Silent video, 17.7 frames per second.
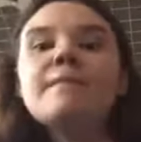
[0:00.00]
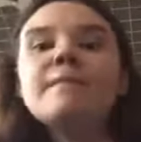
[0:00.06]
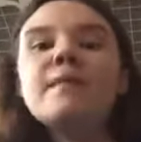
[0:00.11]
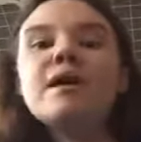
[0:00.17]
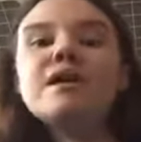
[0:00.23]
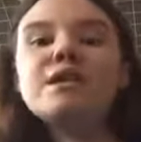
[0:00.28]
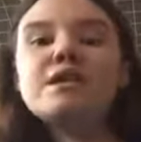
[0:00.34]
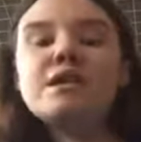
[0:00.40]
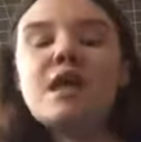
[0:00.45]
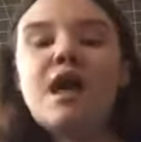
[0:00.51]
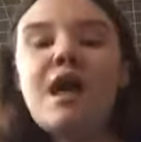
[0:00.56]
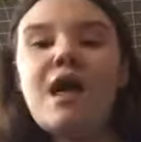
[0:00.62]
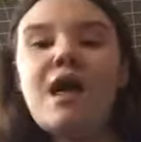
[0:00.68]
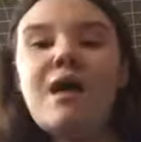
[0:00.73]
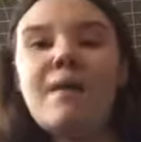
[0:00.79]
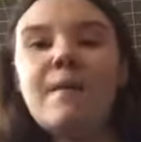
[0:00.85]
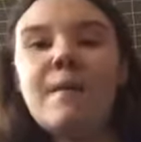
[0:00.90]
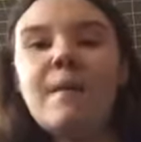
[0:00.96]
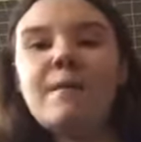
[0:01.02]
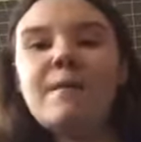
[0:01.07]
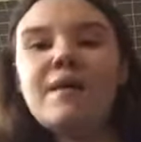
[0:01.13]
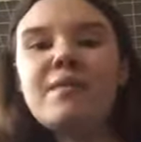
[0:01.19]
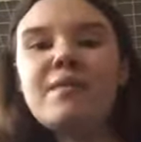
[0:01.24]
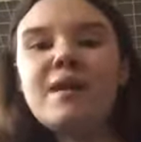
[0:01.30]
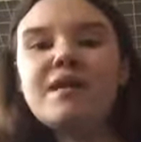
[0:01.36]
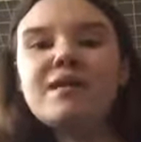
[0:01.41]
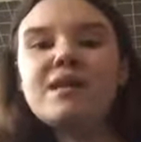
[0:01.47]
myself, well, me,
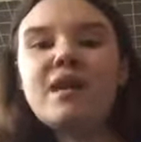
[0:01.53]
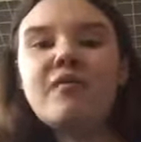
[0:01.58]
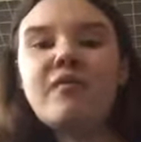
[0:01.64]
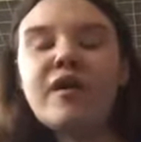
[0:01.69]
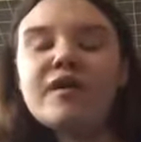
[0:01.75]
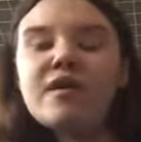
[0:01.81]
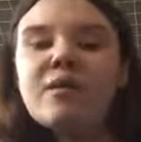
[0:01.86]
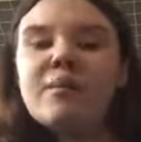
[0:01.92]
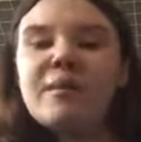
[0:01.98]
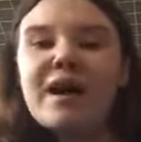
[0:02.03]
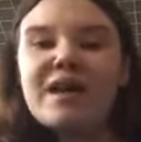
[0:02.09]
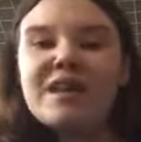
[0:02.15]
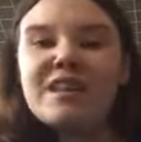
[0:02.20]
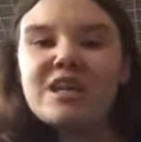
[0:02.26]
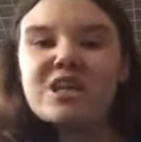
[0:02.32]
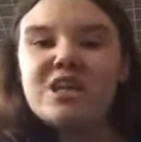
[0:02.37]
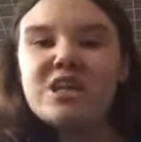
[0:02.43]
myself, I don't mind the